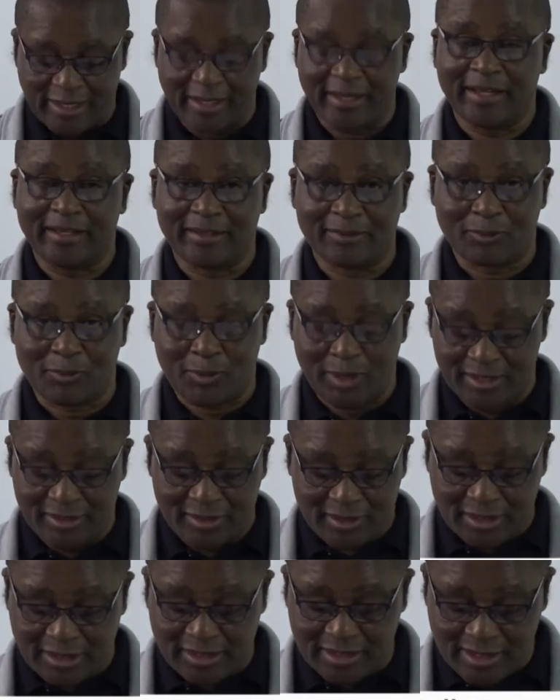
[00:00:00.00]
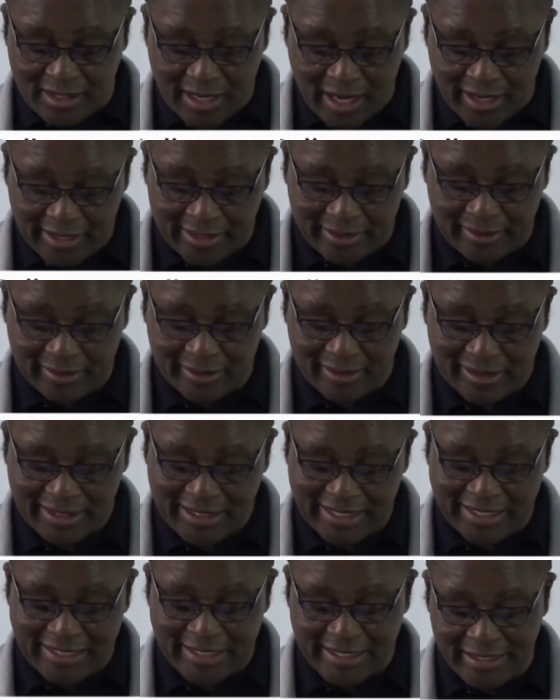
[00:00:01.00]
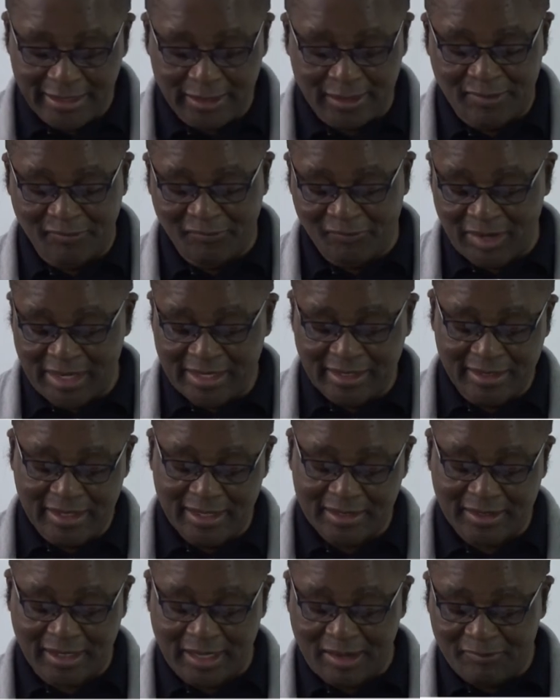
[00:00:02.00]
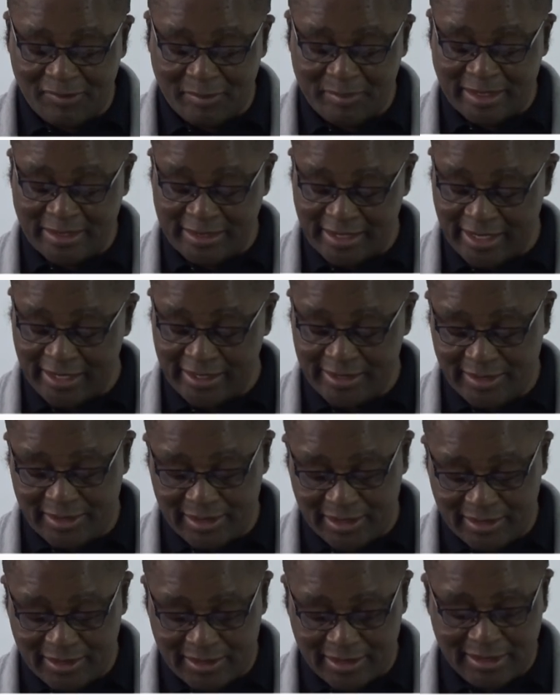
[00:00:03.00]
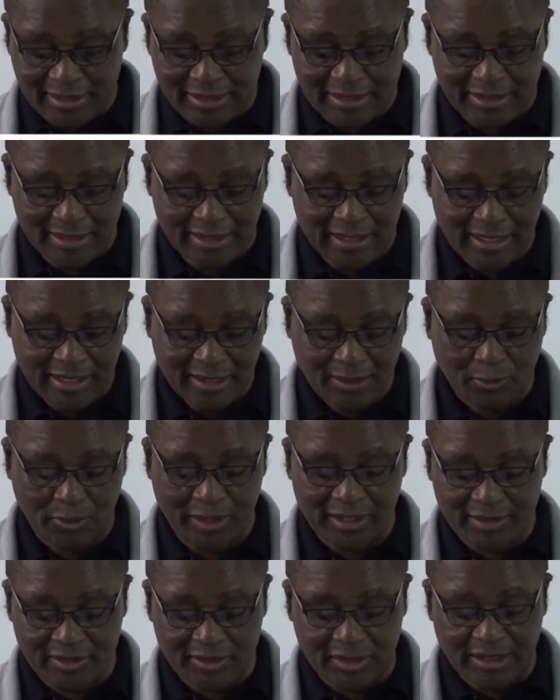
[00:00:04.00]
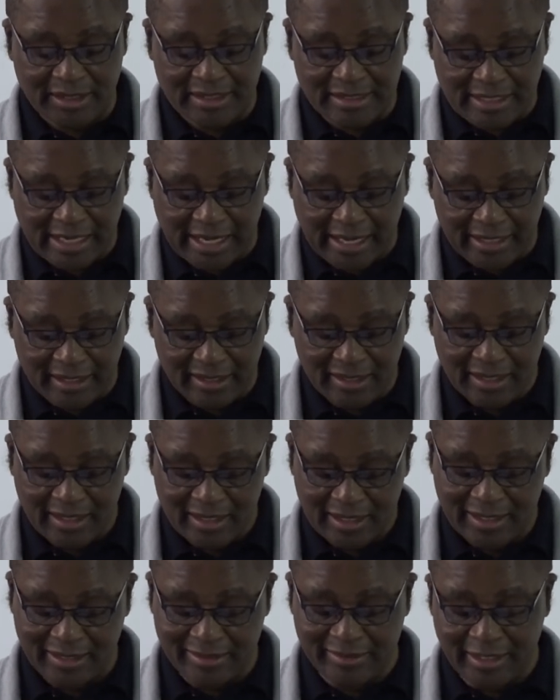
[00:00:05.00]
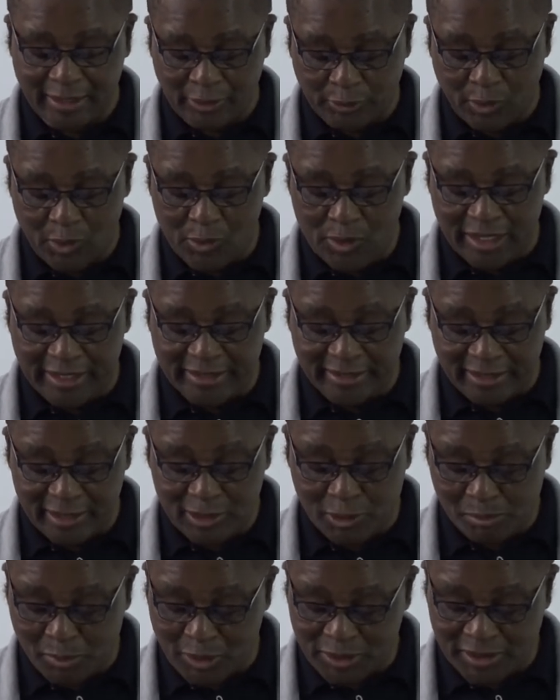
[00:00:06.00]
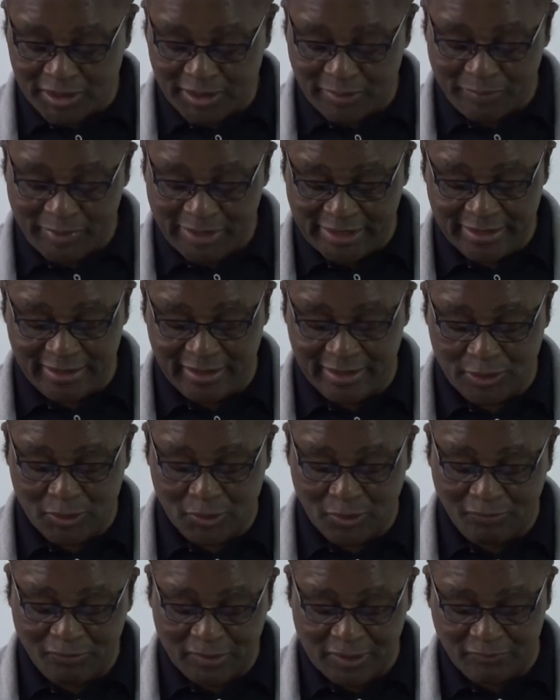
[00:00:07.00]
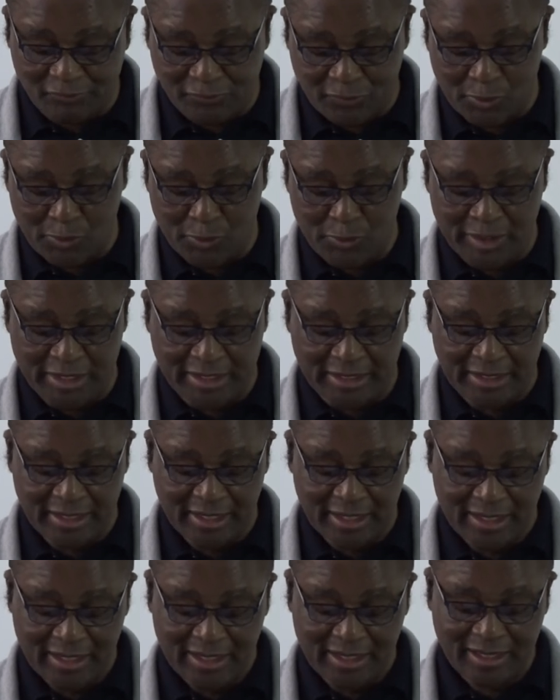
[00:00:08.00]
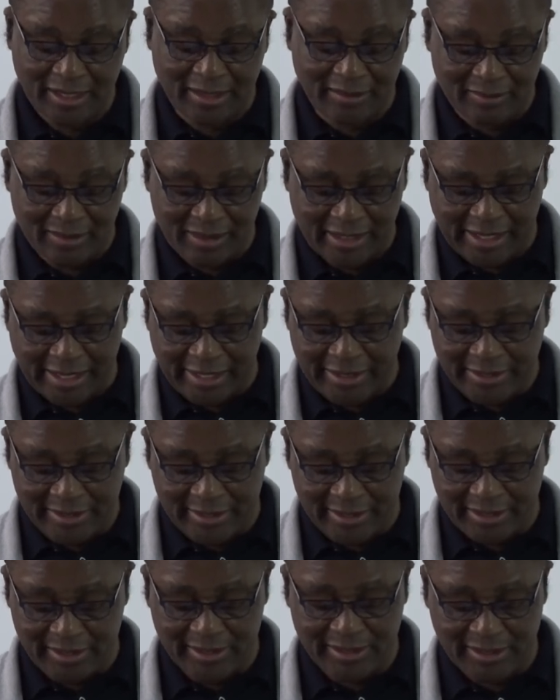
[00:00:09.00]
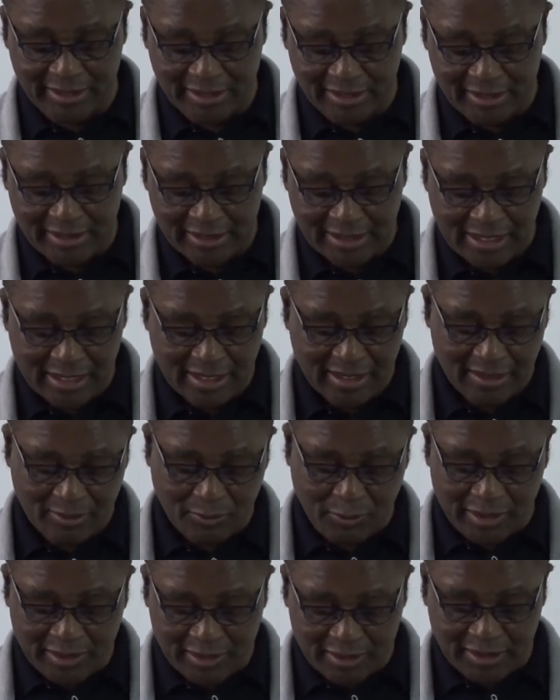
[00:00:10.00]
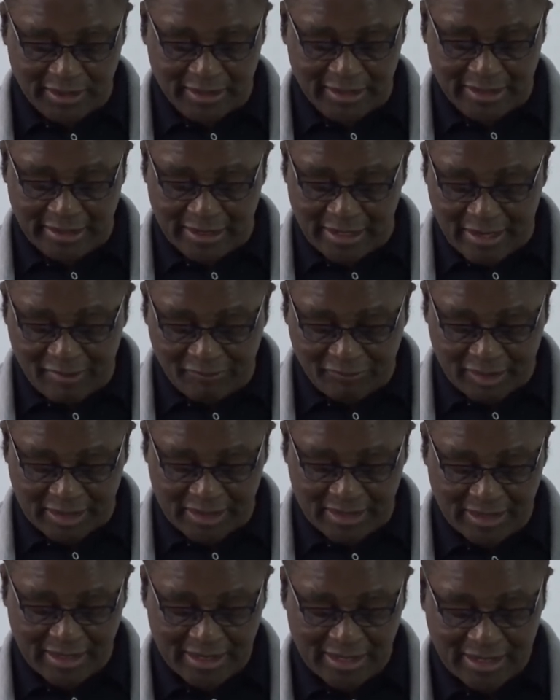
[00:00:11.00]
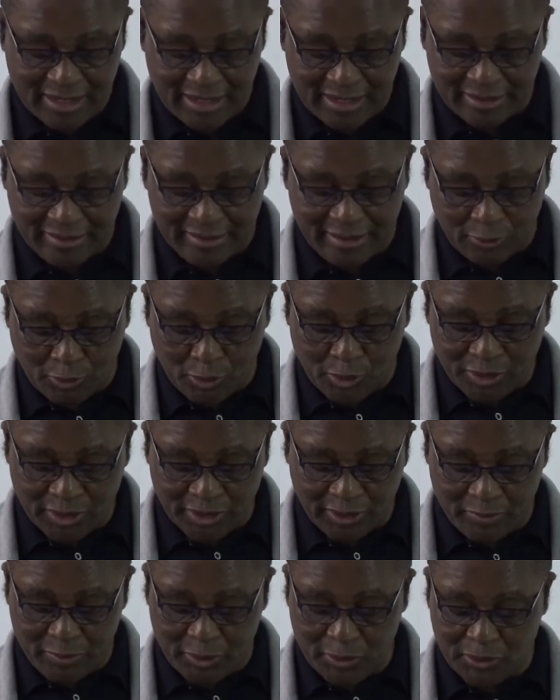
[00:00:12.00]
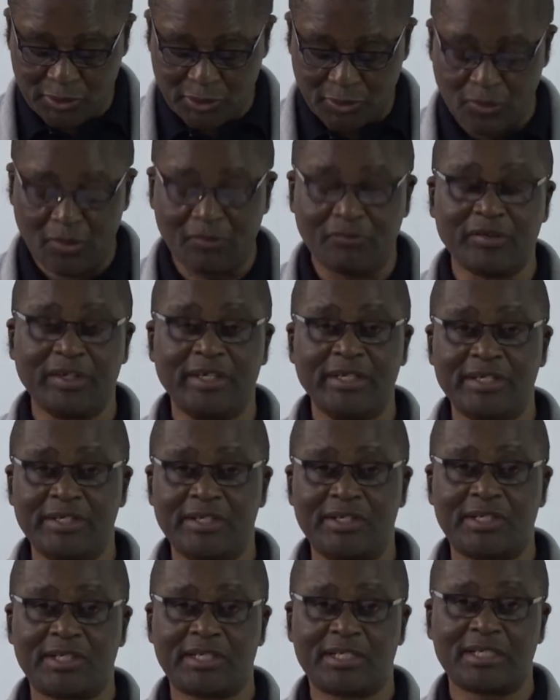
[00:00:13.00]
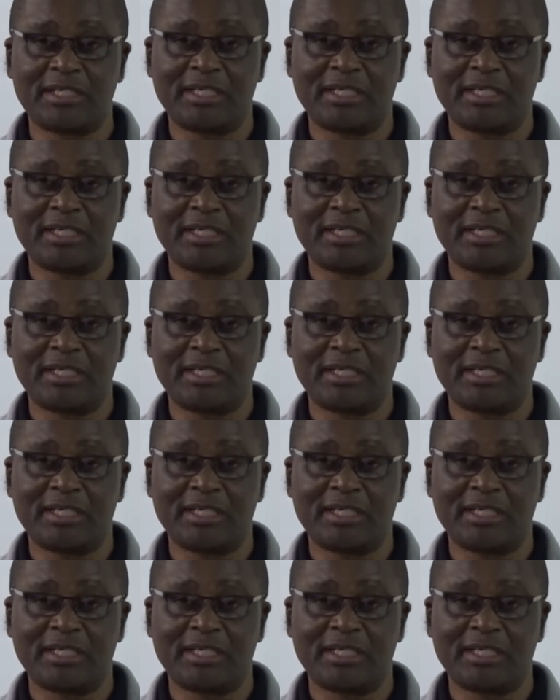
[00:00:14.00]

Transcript: And question 9 list various government agencies. Question 10 the role and responsibilities of the following agencies. Question 11 the contribution of each.